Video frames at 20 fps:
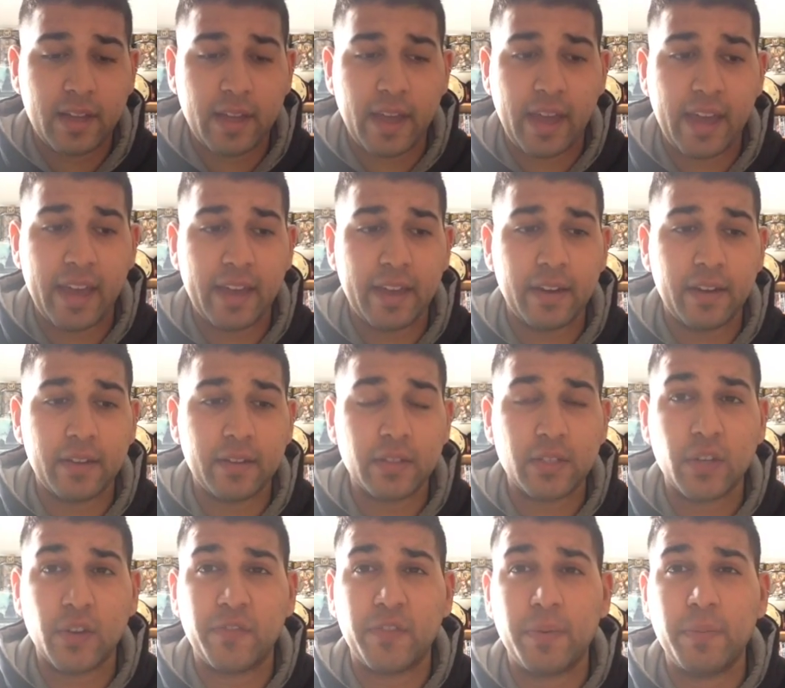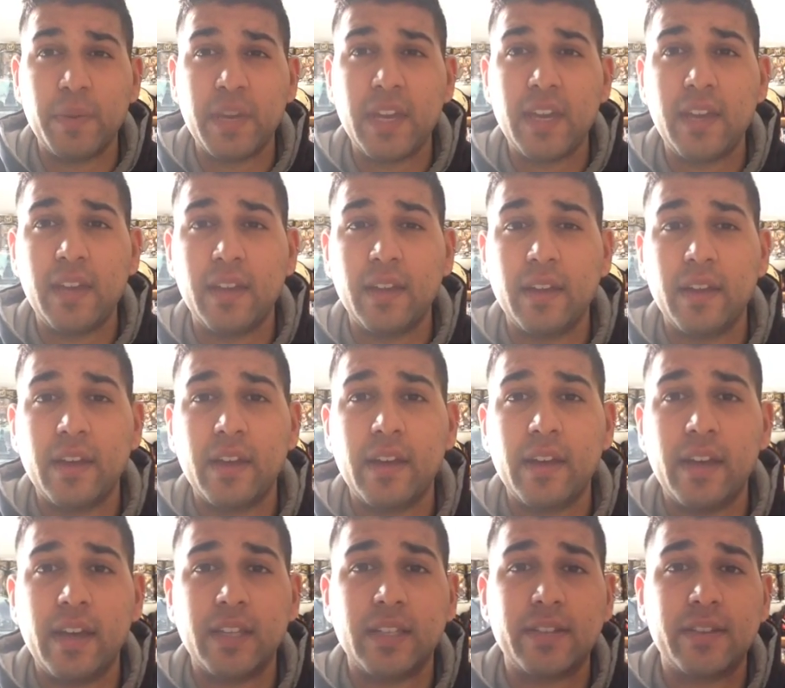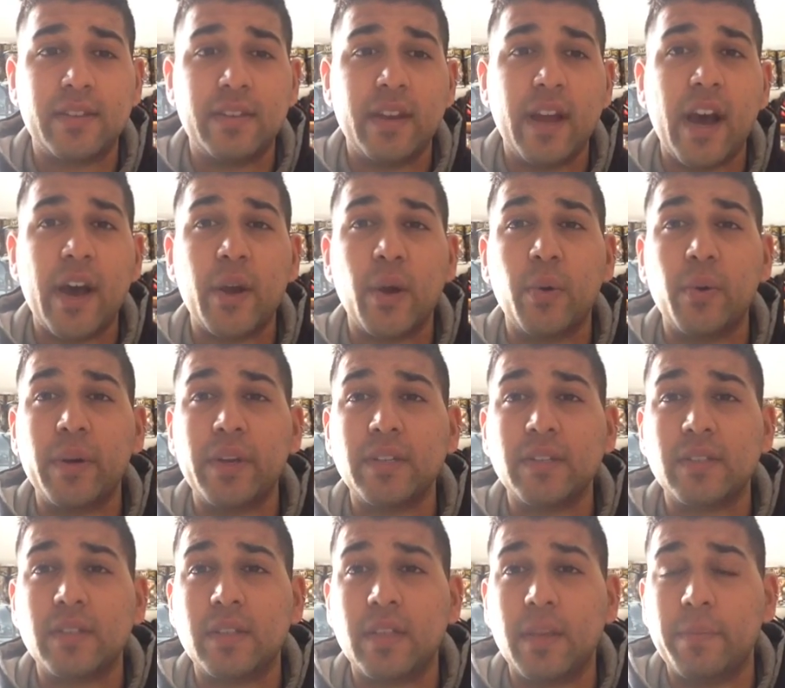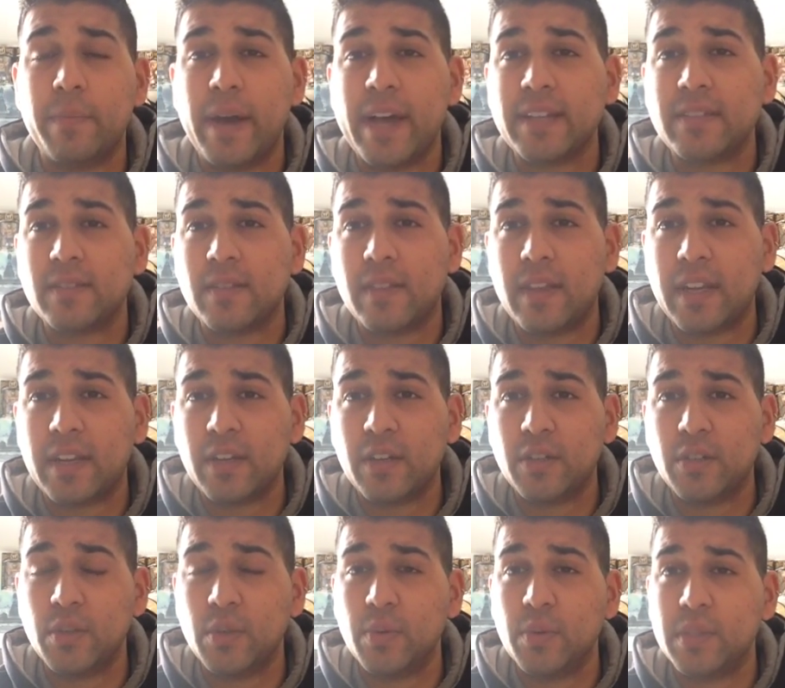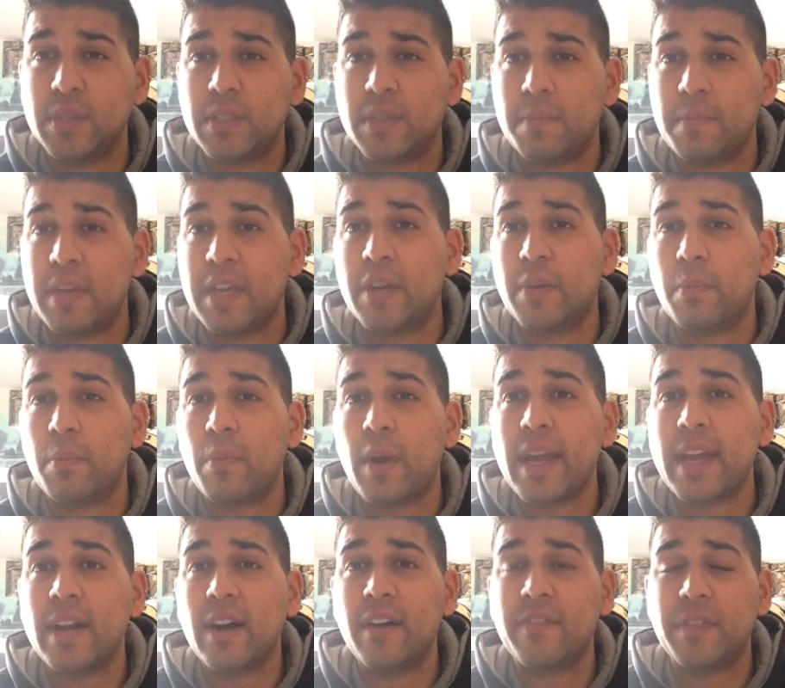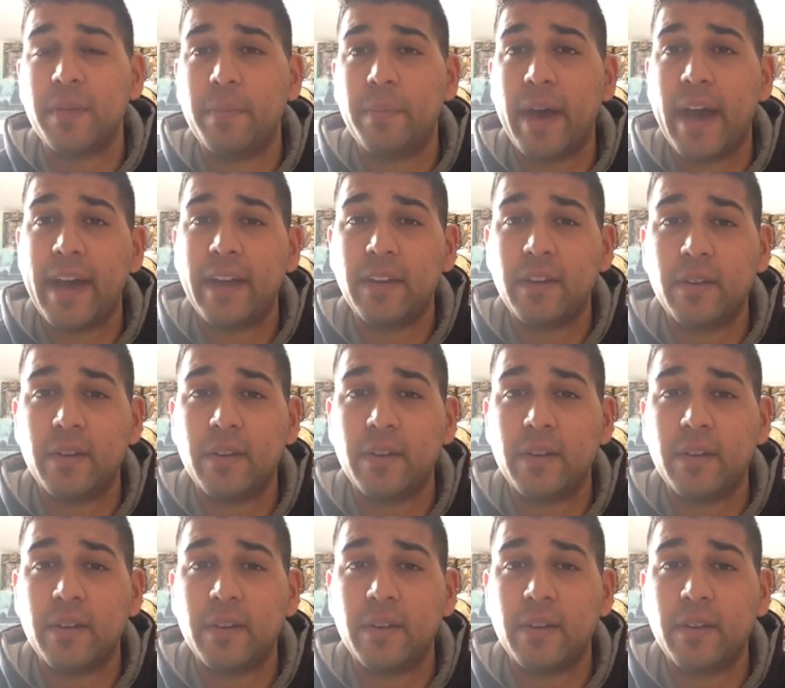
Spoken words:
And so for me, it's not always the best thing to do is to meet them right off the bat.